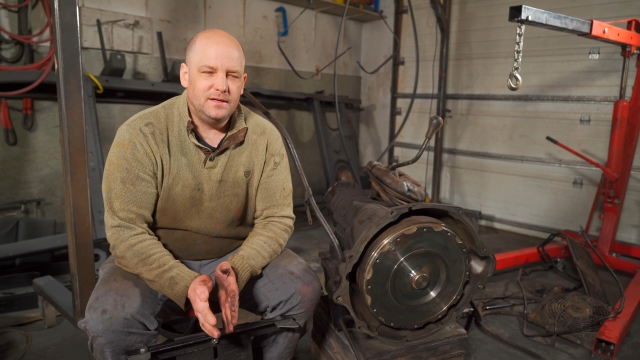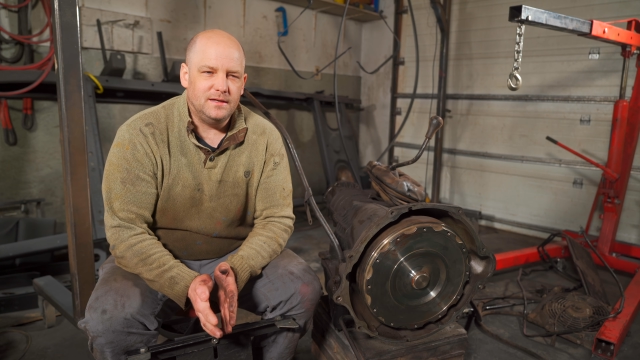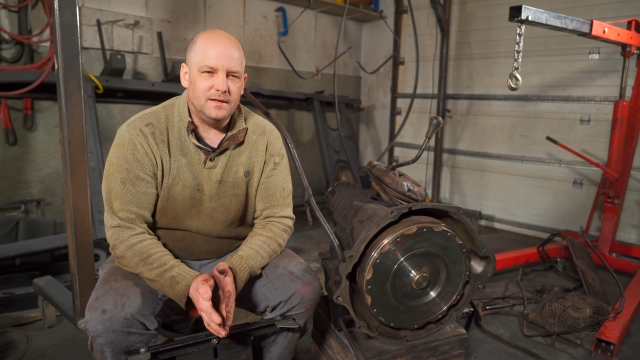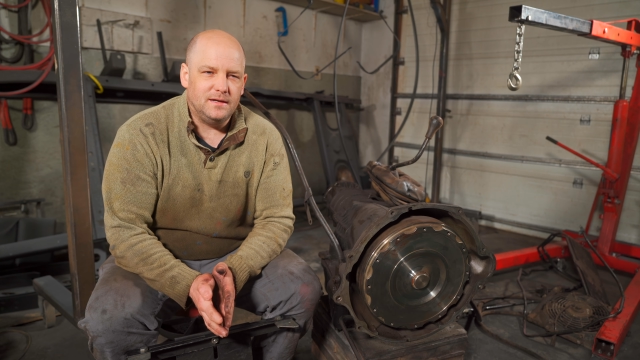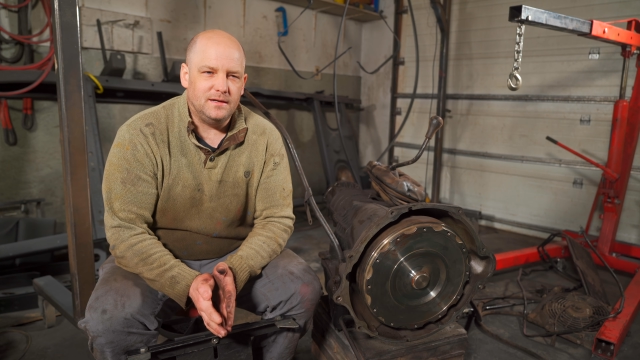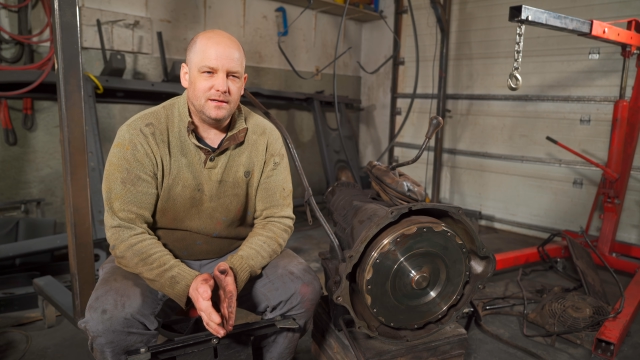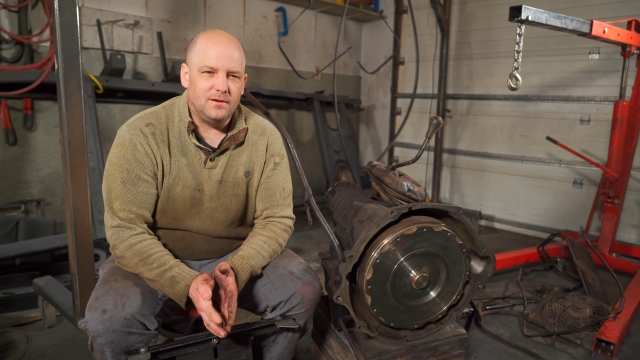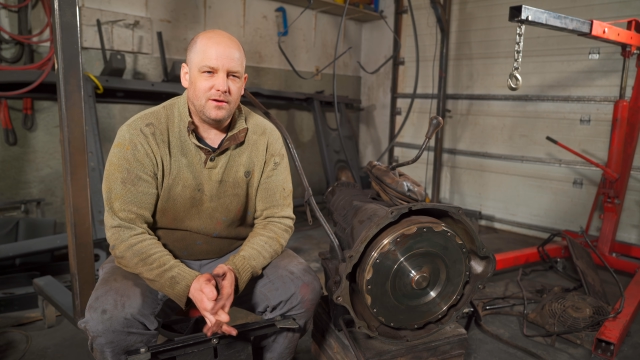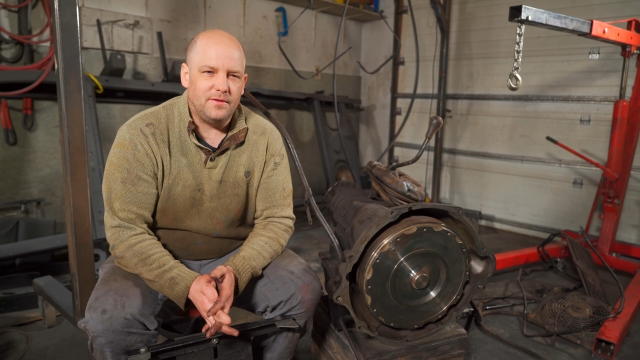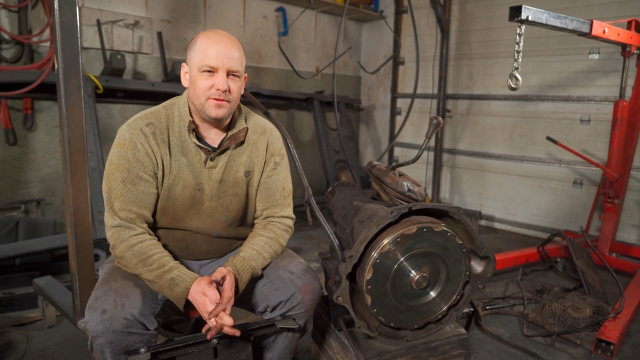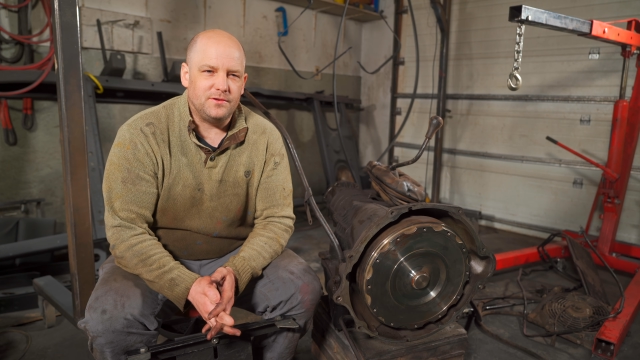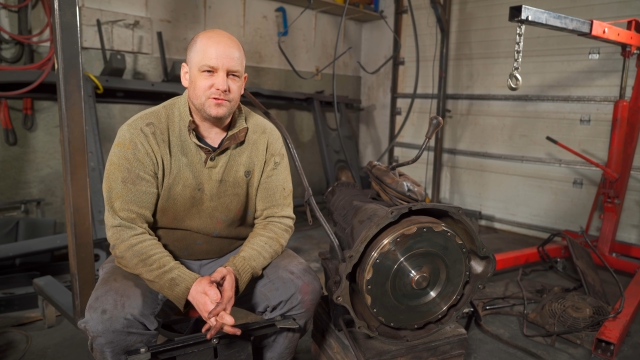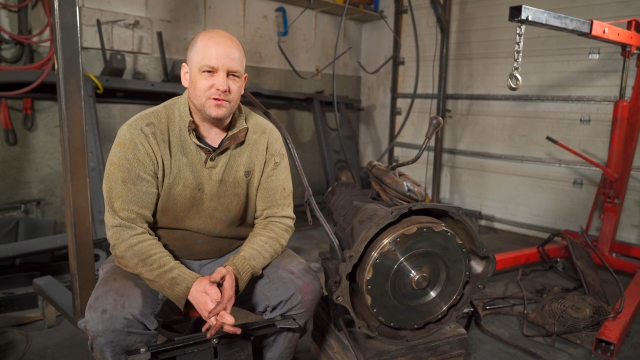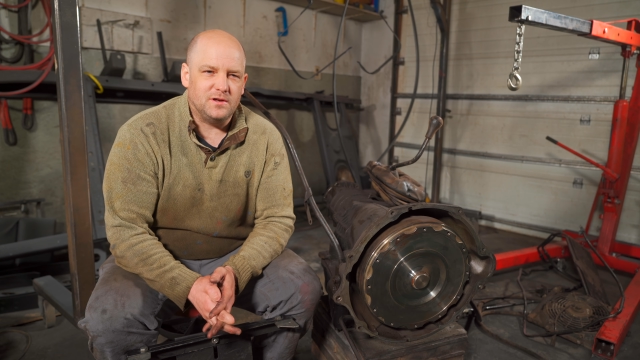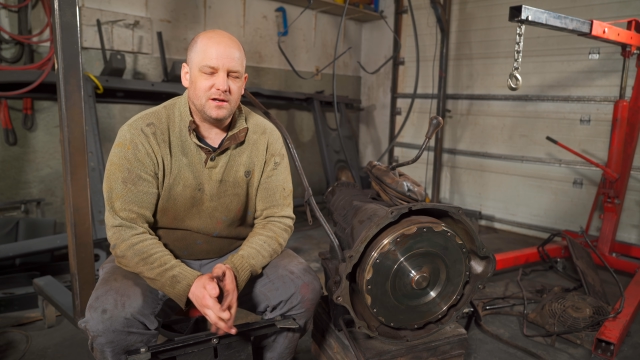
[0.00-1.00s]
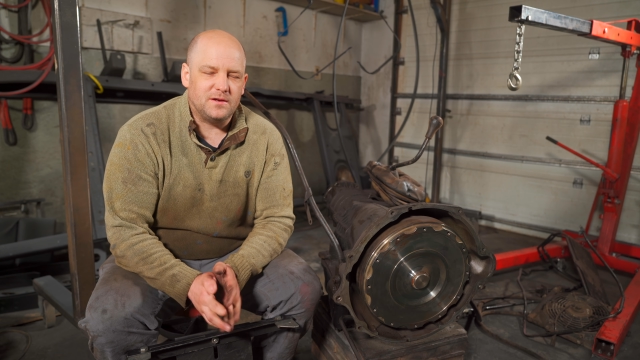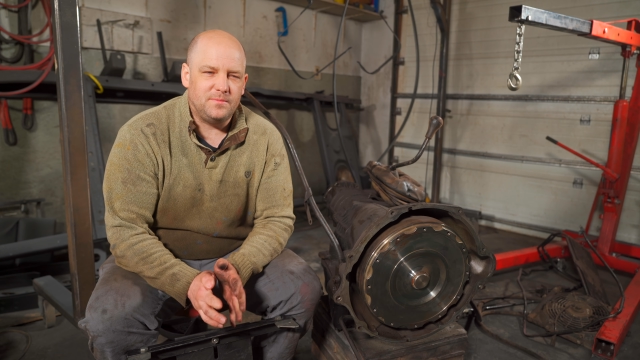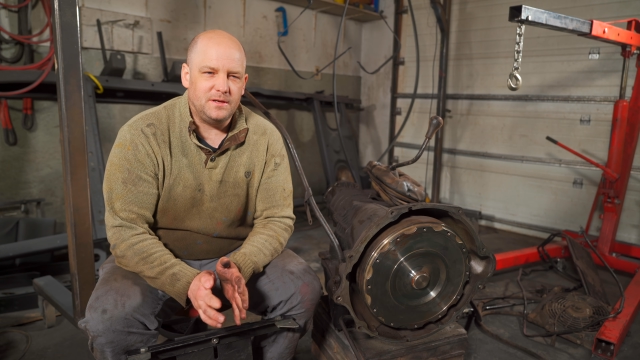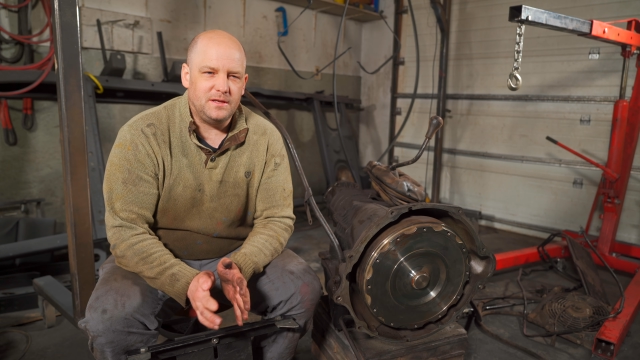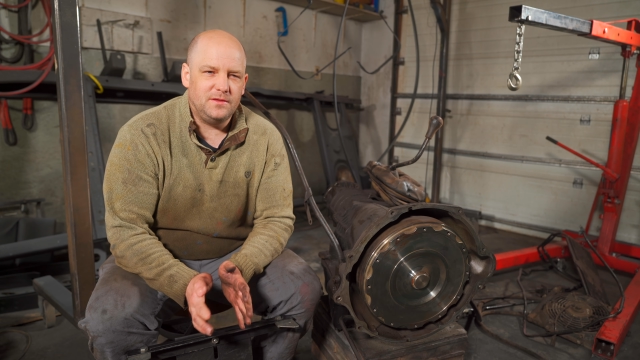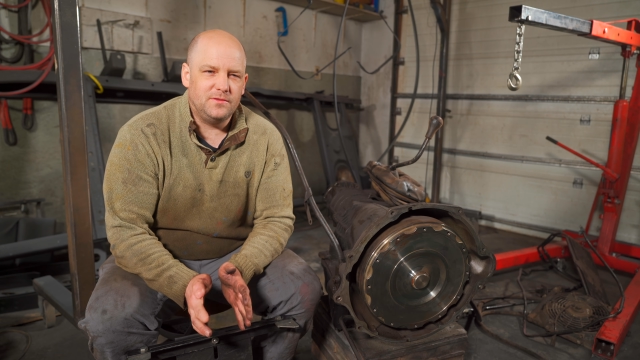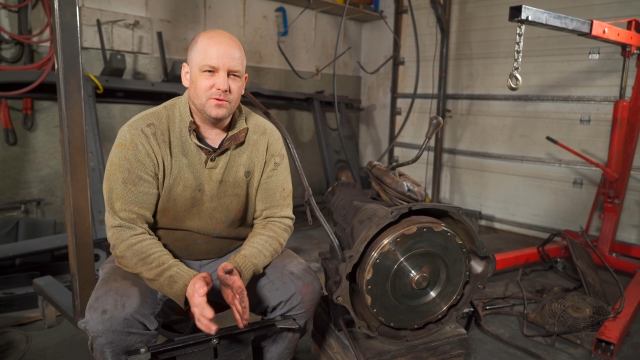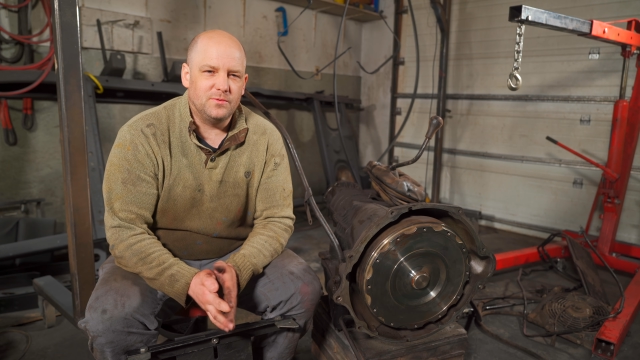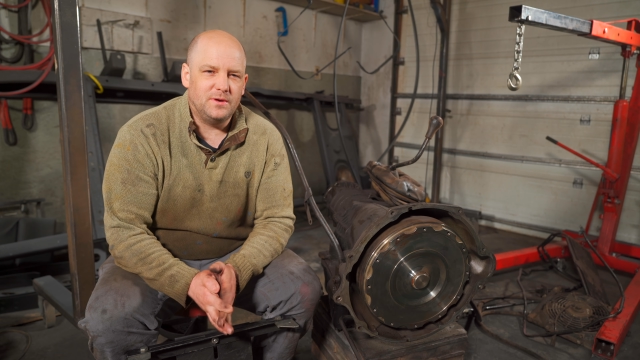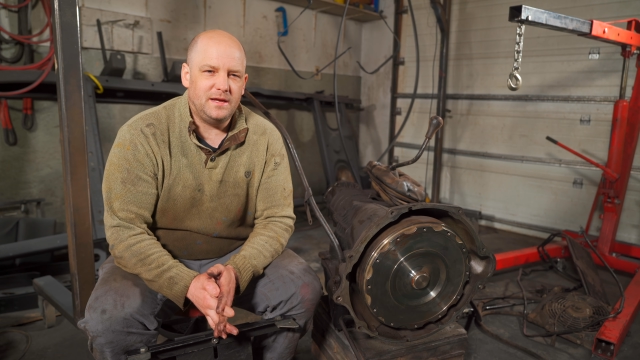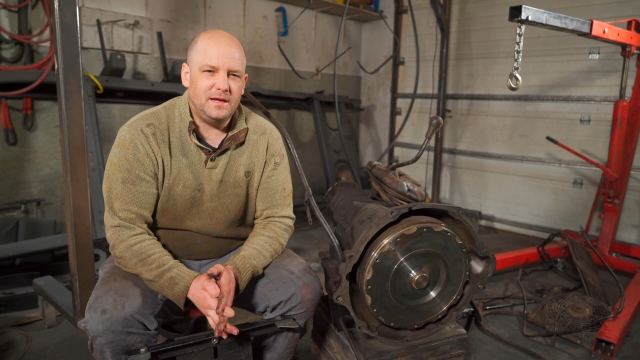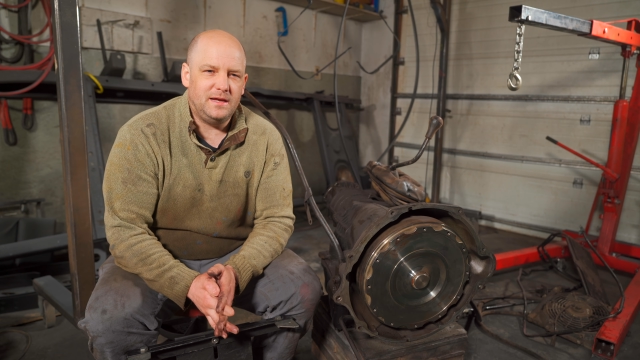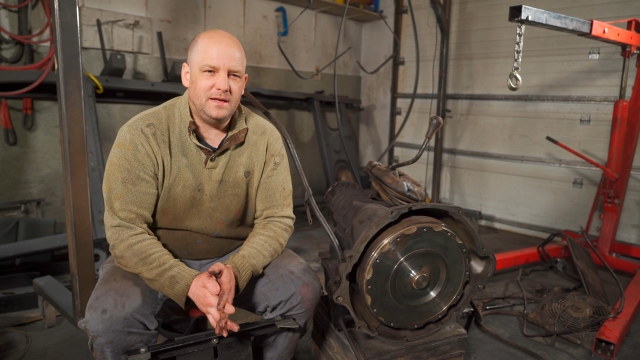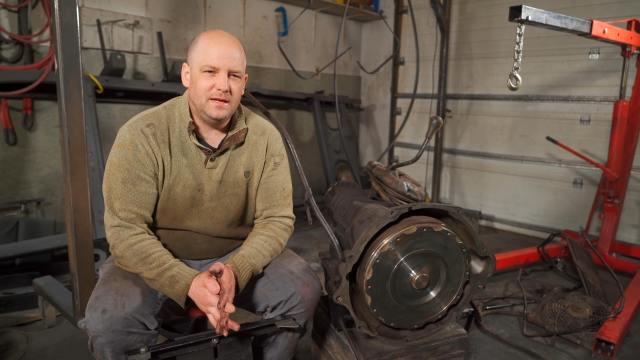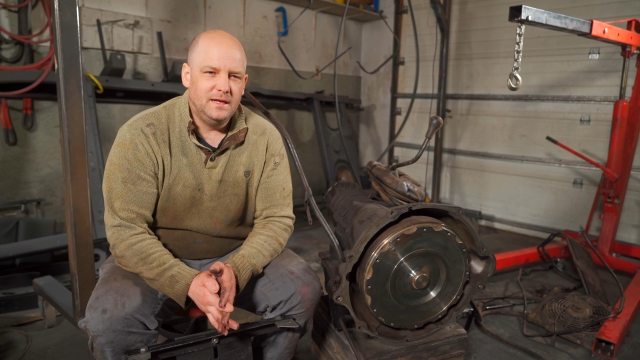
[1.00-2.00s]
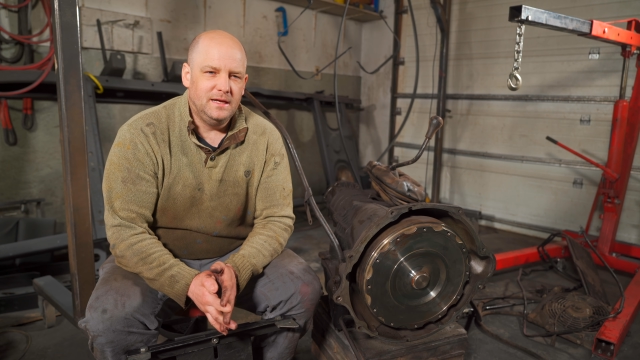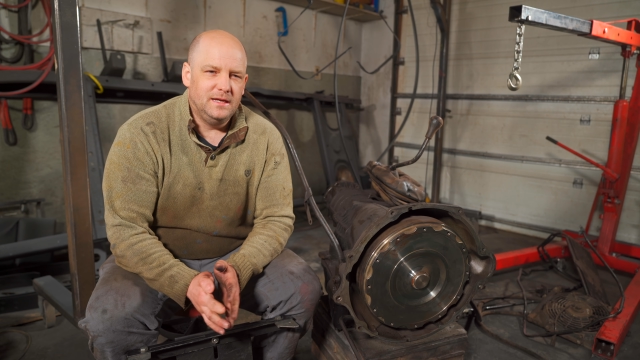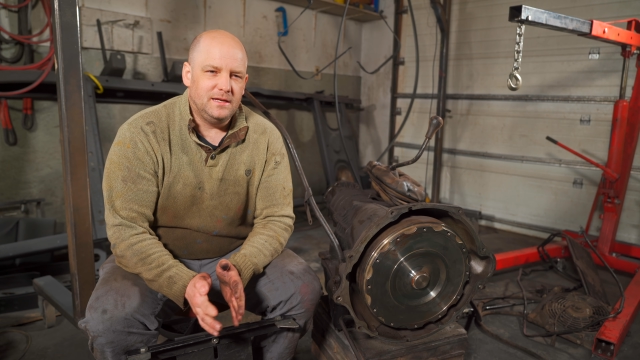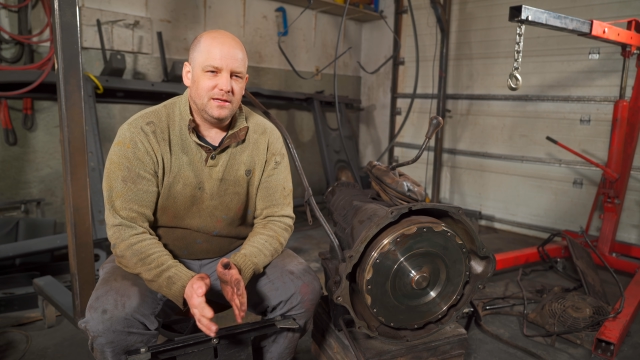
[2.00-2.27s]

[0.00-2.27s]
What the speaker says: on the truck, but either way,